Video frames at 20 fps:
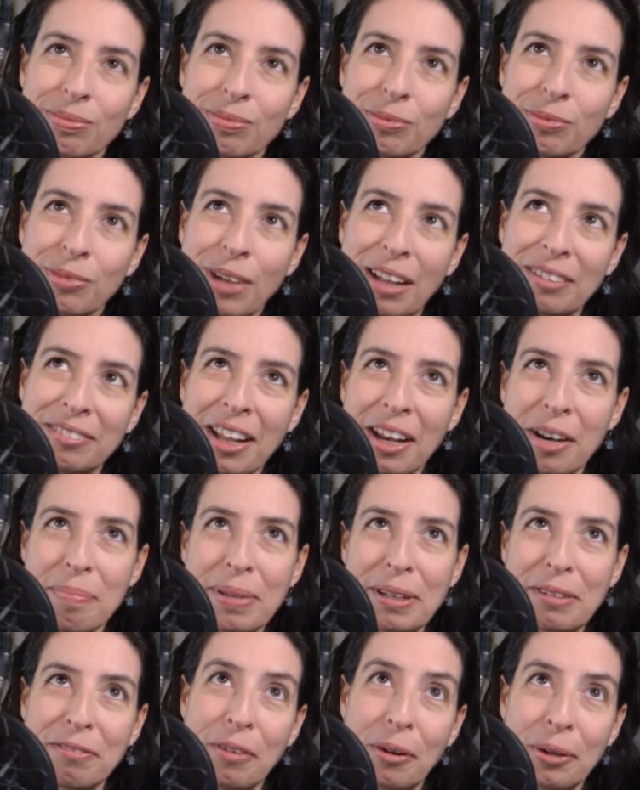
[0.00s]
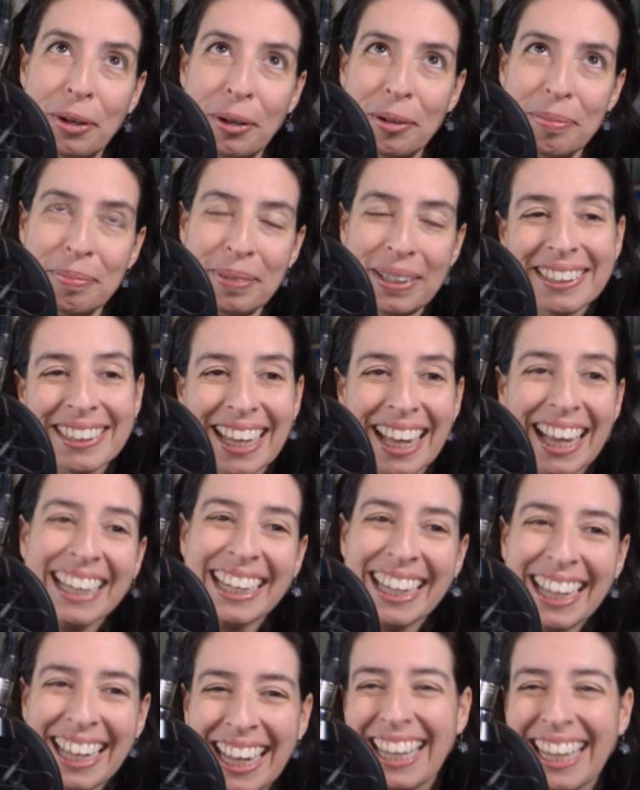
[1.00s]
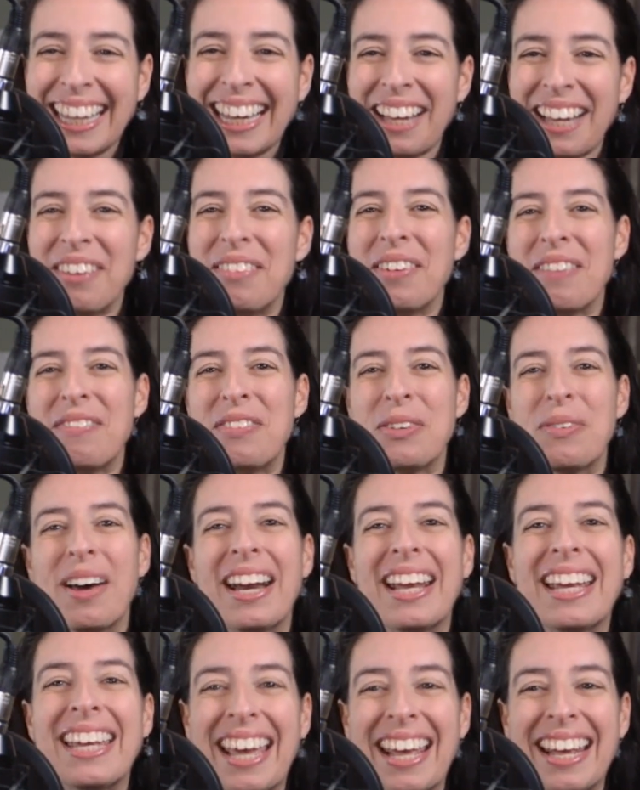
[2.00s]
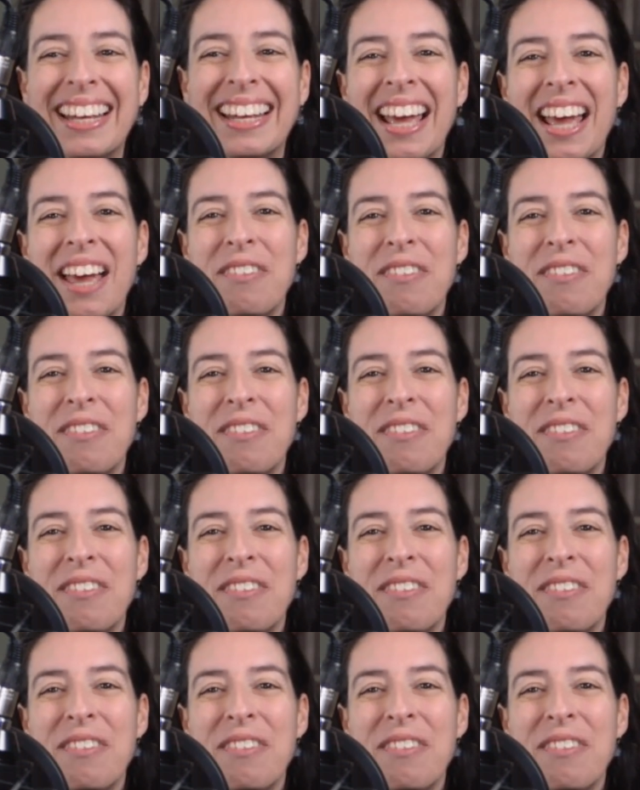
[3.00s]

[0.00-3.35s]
Well, not a big photo, but yeah. if you want to get